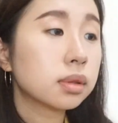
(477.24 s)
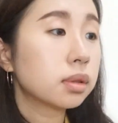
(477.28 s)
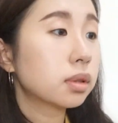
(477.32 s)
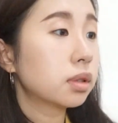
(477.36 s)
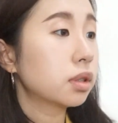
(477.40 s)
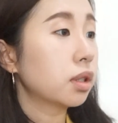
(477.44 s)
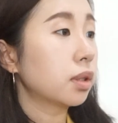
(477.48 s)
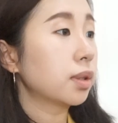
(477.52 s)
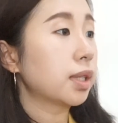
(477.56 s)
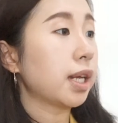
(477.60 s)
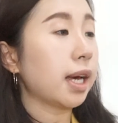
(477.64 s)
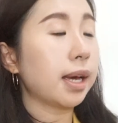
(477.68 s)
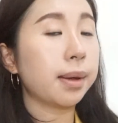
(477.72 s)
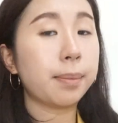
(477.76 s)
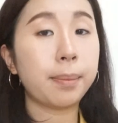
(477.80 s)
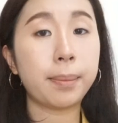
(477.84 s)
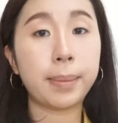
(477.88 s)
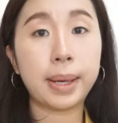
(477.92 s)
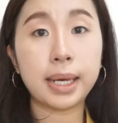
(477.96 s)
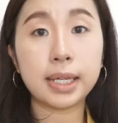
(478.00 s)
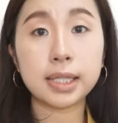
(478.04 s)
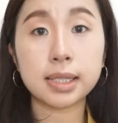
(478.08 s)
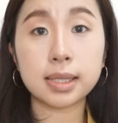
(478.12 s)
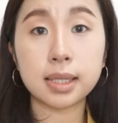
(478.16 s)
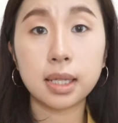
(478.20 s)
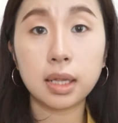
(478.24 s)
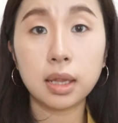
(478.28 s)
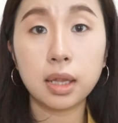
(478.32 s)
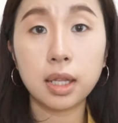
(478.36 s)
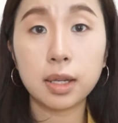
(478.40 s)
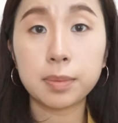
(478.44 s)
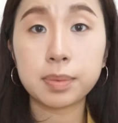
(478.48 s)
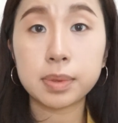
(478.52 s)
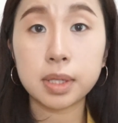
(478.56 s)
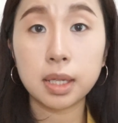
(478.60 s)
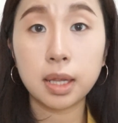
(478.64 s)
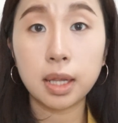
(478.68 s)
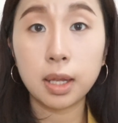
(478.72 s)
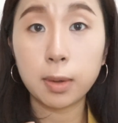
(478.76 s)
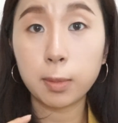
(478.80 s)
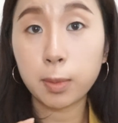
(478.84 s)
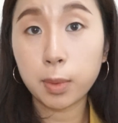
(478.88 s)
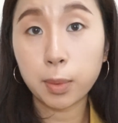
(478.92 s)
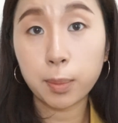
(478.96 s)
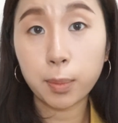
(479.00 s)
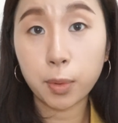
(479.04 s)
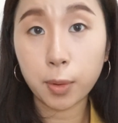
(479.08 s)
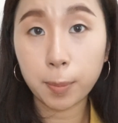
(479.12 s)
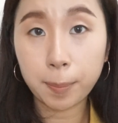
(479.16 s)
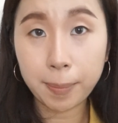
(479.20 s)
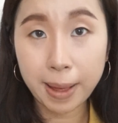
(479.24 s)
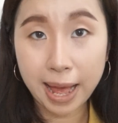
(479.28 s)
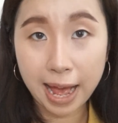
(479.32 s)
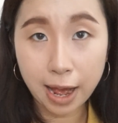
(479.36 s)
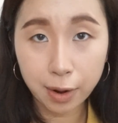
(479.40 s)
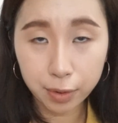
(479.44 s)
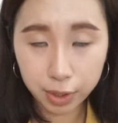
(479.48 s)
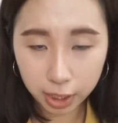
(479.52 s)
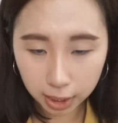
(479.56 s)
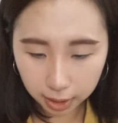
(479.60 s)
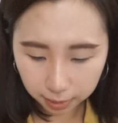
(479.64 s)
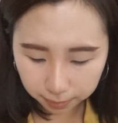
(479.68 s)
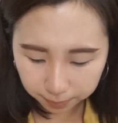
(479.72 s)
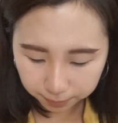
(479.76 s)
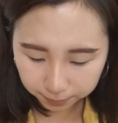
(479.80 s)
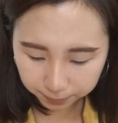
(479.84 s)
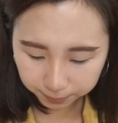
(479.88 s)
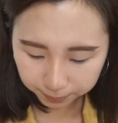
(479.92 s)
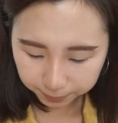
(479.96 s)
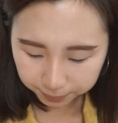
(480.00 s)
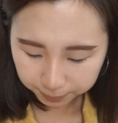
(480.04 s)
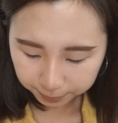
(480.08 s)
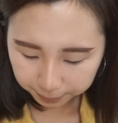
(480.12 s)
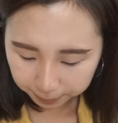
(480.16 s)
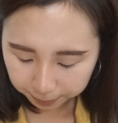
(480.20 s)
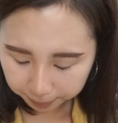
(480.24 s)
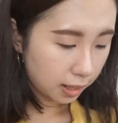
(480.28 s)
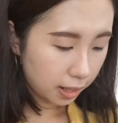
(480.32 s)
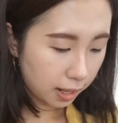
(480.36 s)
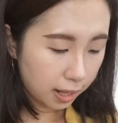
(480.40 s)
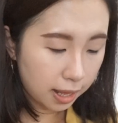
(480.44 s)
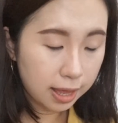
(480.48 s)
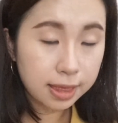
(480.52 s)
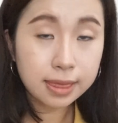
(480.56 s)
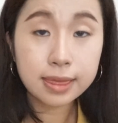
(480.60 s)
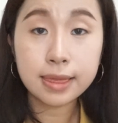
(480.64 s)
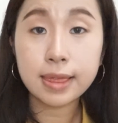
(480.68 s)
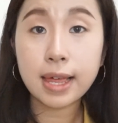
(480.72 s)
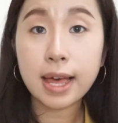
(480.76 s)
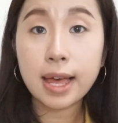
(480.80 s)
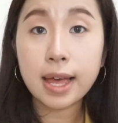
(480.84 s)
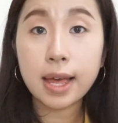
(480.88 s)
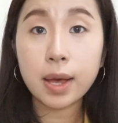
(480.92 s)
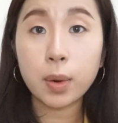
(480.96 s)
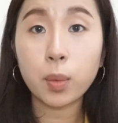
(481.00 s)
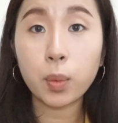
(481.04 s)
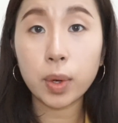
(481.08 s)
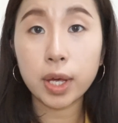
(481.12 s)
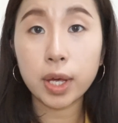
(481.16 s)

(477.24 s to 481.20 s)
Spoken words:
so that it makes the lips a little bit more pouty. And then